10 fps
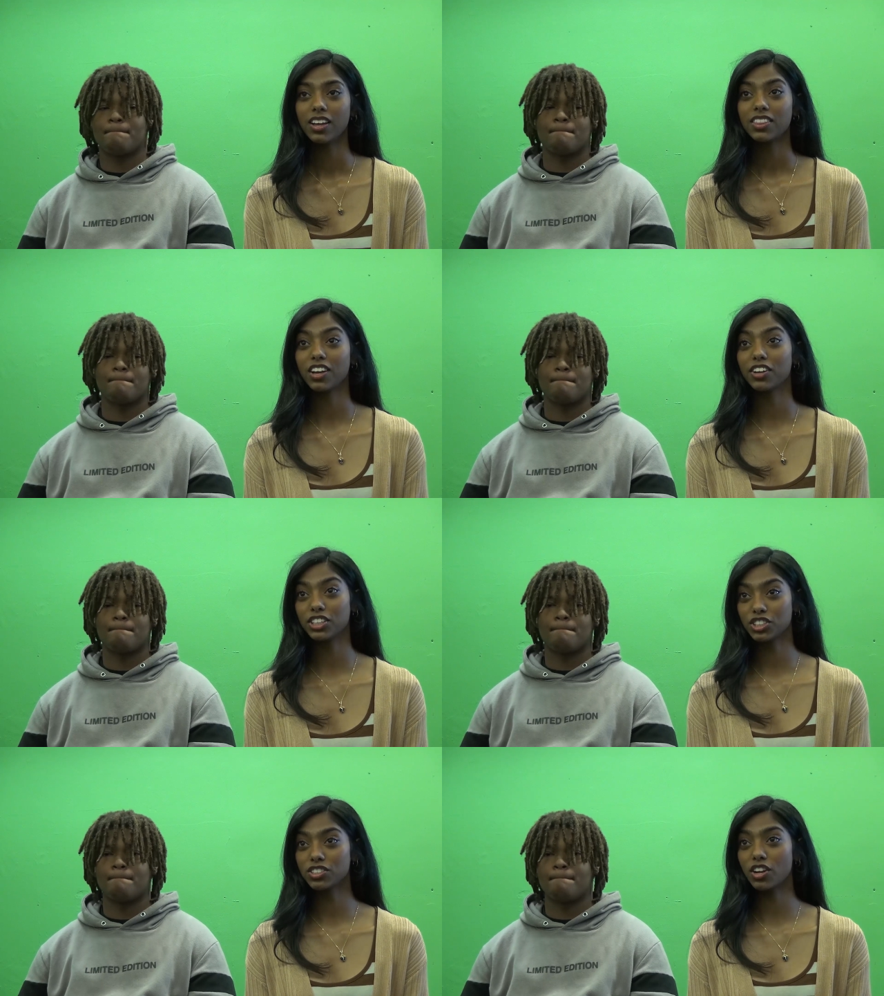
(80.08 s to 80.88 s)
Speaker 1: The
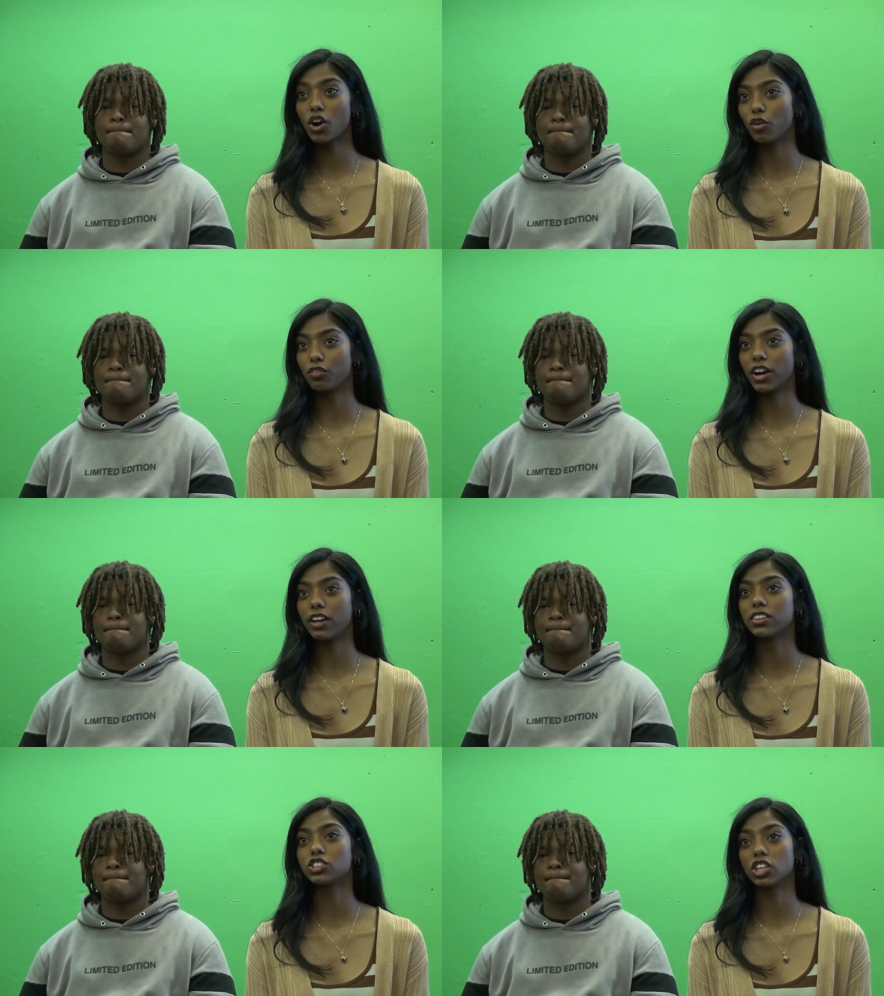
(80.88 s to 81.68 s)
auditions are over
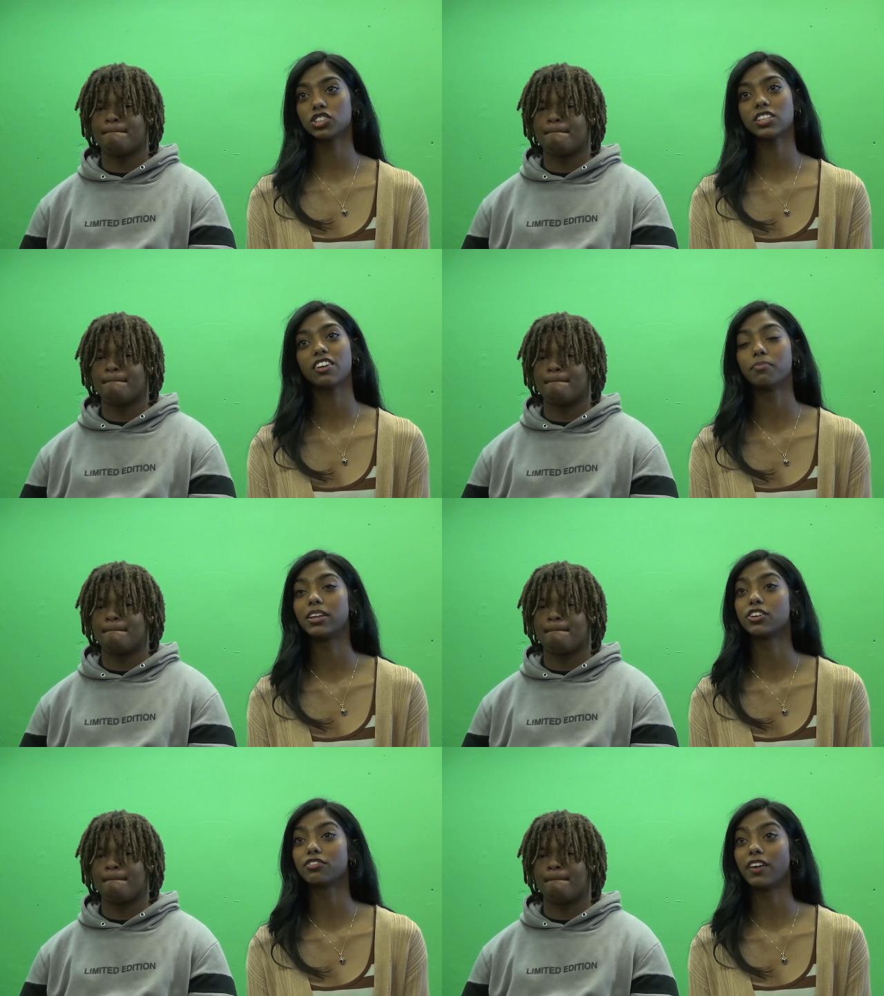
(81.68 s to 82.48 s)
and the judges have
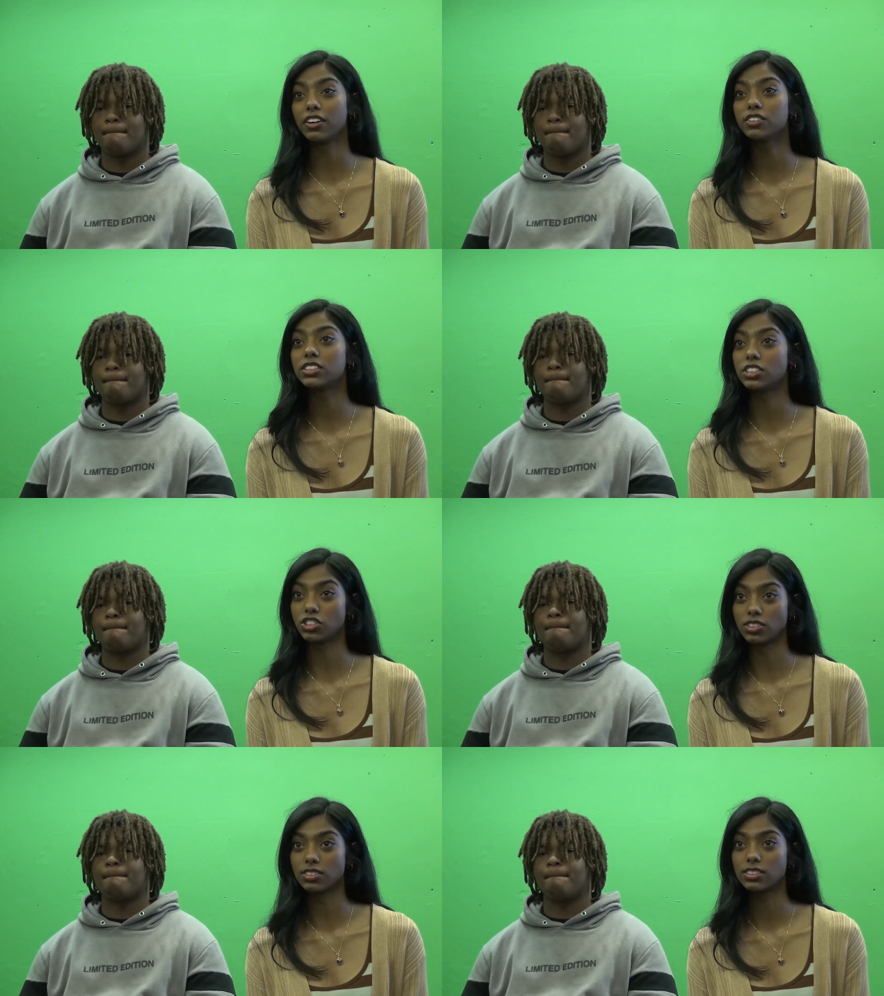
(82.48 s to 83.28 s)
made their final
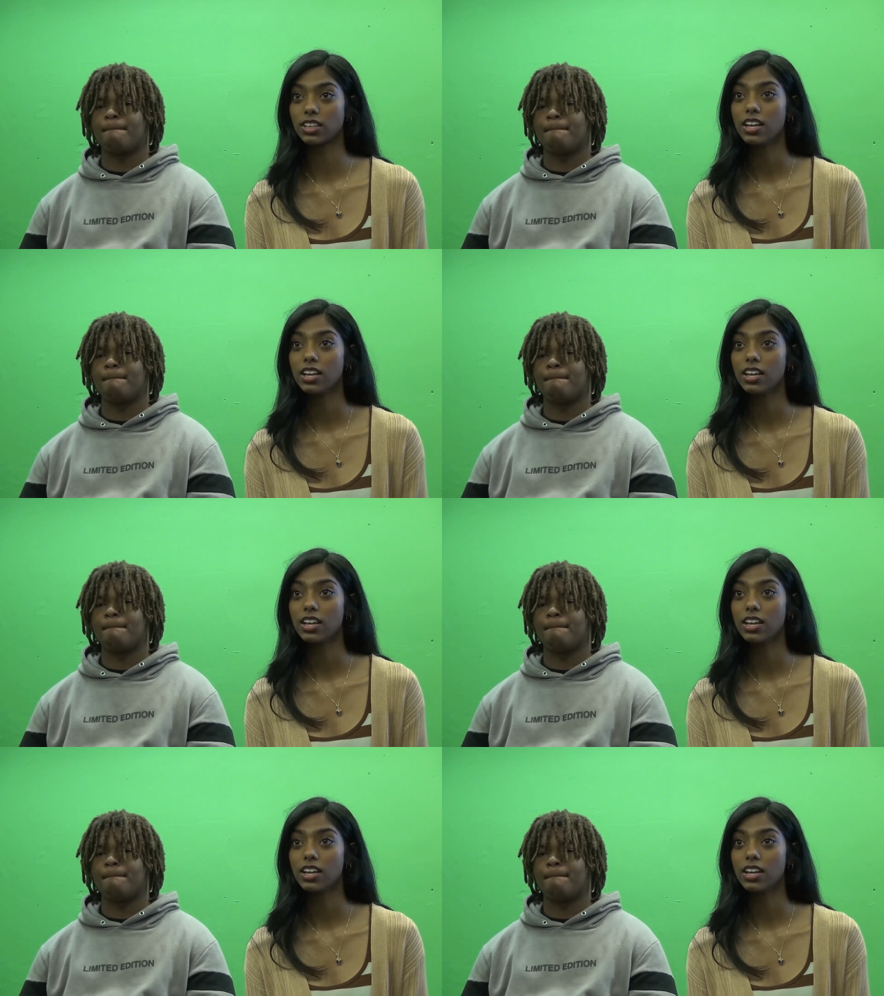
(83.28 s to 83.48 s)
decisions.